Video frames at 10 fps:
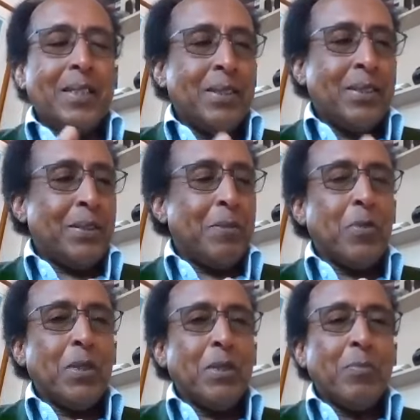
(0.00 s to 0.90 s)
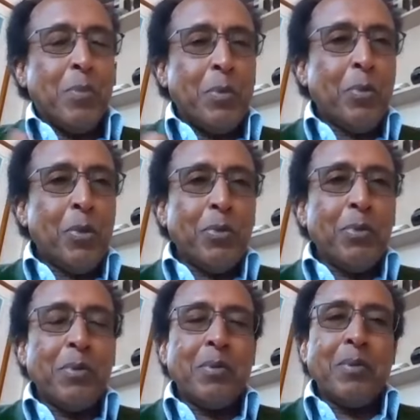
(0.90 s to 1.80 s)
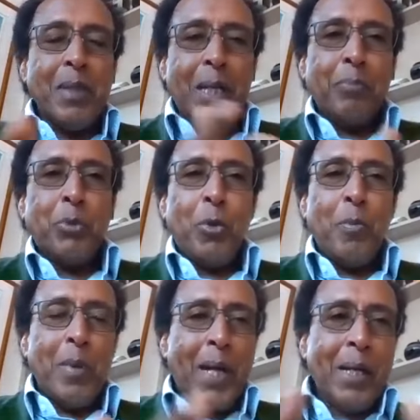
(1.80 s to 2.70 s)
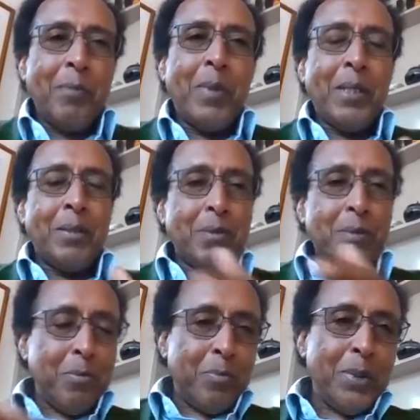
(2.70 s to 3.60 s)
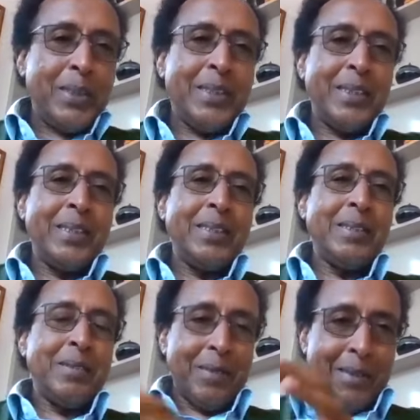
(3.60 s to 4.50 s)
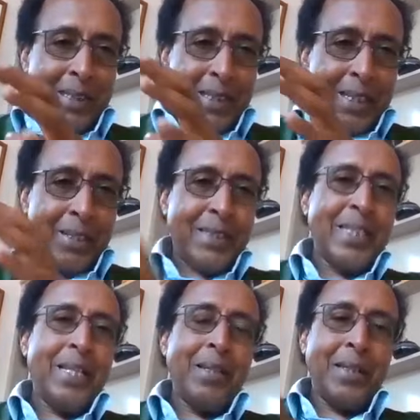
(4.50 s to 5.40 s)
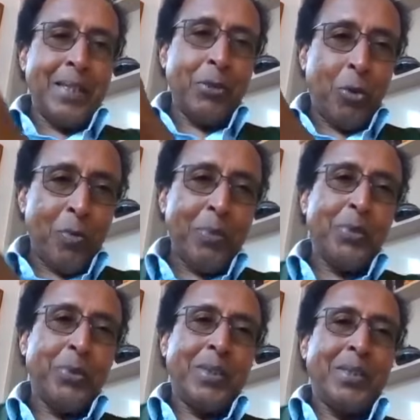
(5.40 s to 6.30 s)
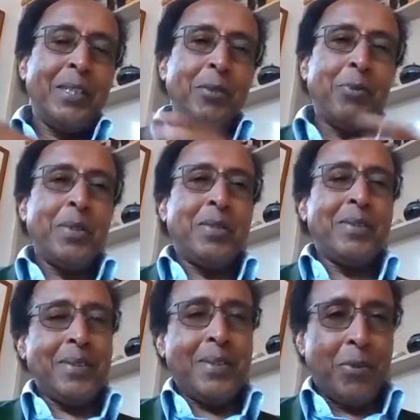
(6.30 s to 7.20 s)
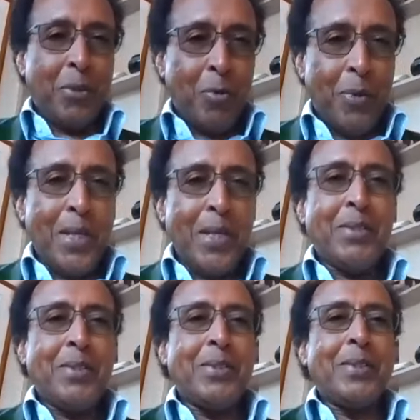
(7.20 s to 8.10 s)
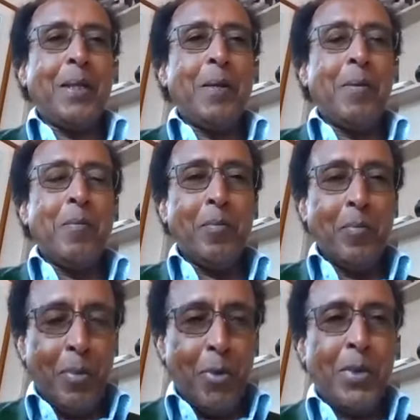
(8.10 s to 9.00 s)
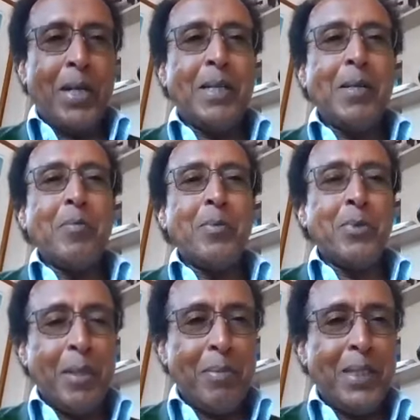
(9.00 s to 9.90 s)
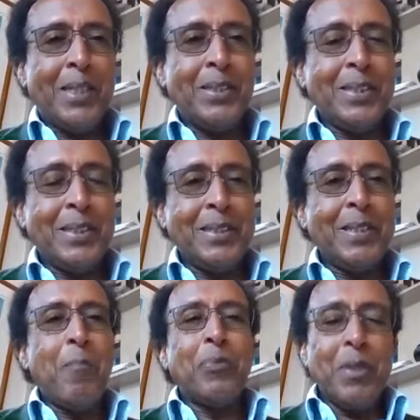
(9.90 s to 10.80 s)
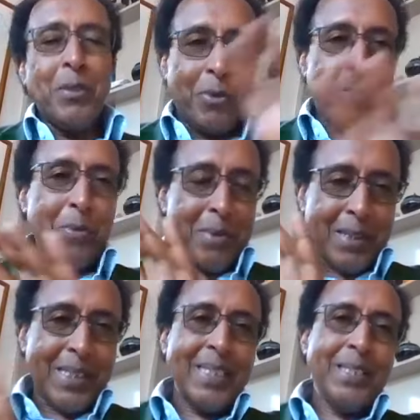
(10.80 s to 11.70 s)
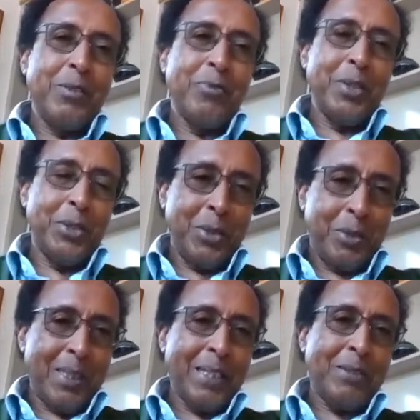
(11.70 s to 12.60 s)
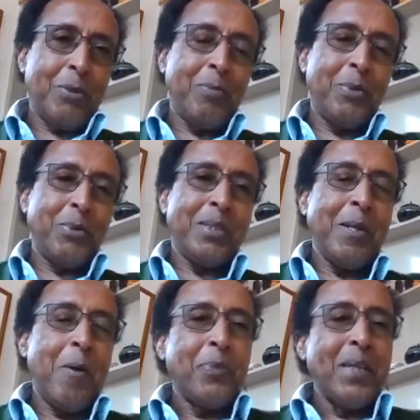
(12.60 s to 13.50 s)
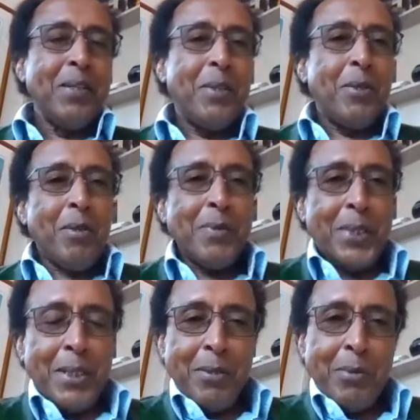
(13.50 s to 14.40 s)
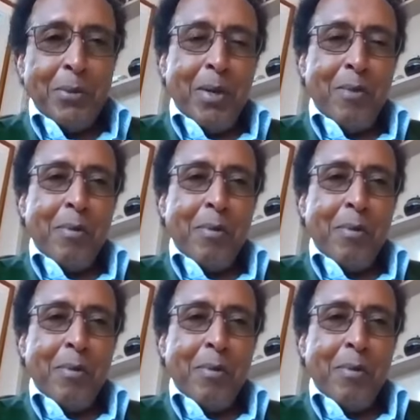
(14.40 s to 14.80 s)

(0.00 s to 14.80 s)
is people laptop, iPad, PC, they understand that that's a computer. In other words, it has an operating system, programs, applications. So clear definition, that's a computer. Then all of a sudden you